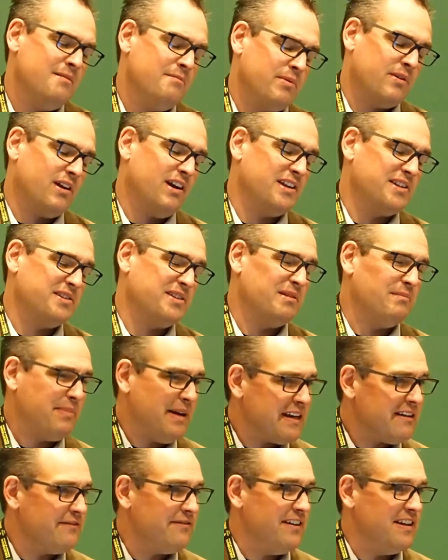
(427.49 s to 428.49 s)
but also the
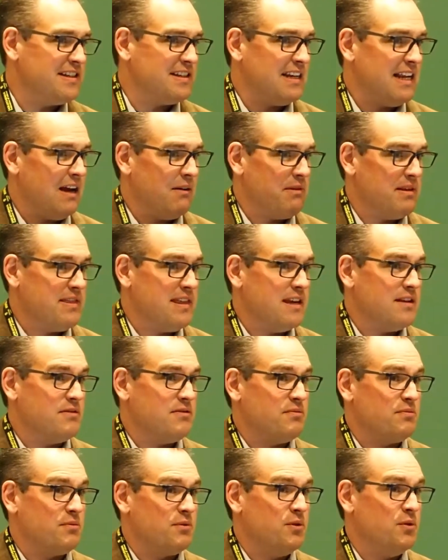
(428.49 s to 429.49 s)
benefits and how we
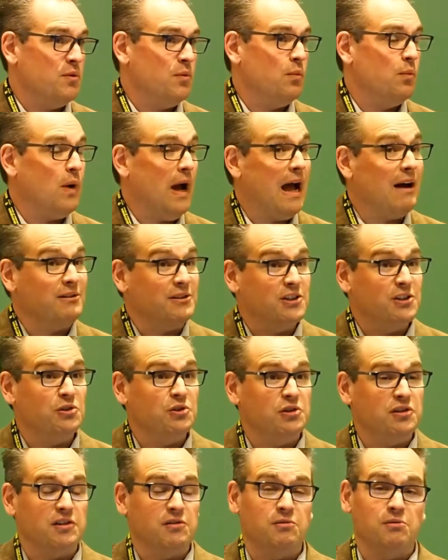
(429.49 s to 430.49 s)
think through how
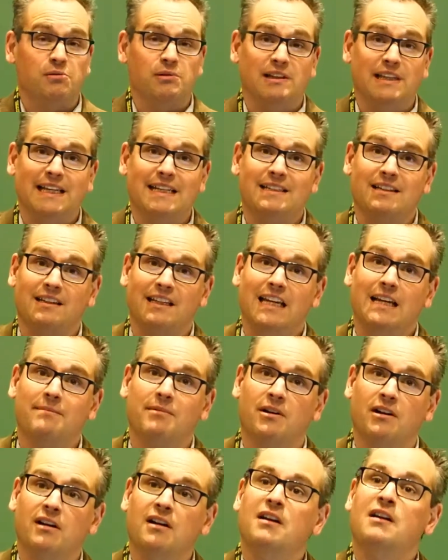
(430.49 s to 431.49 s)
socialists relate to
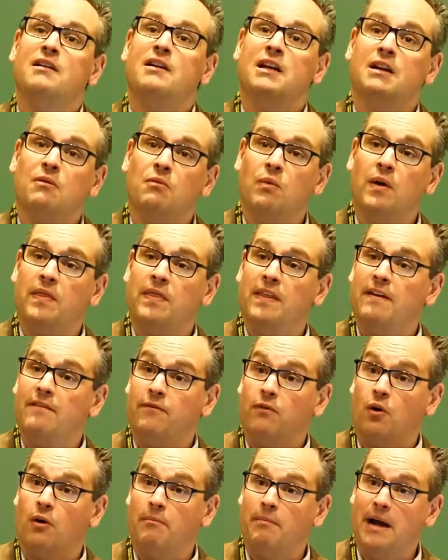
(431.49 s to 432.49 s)
labor when they
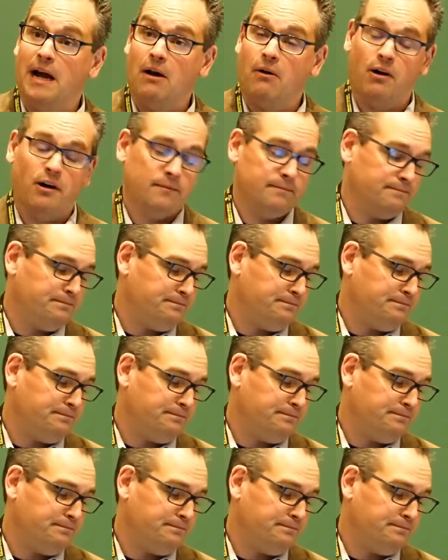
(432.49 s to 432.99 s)
form power.